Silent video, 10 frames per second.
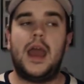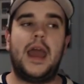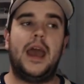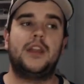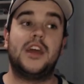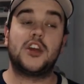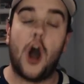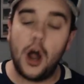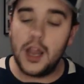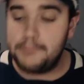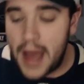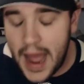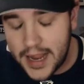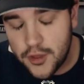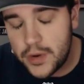and they call it
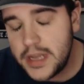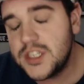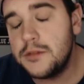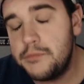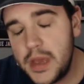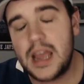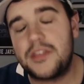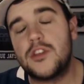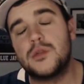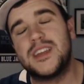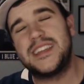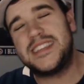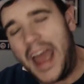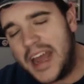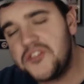back. The reason being, I think there was an
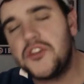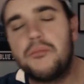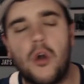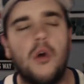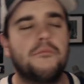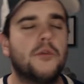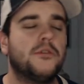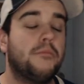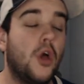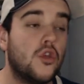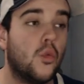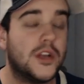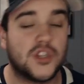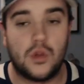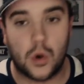intent to, bro to blow the
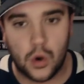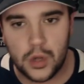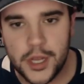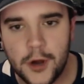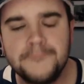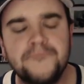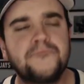whistle earlier,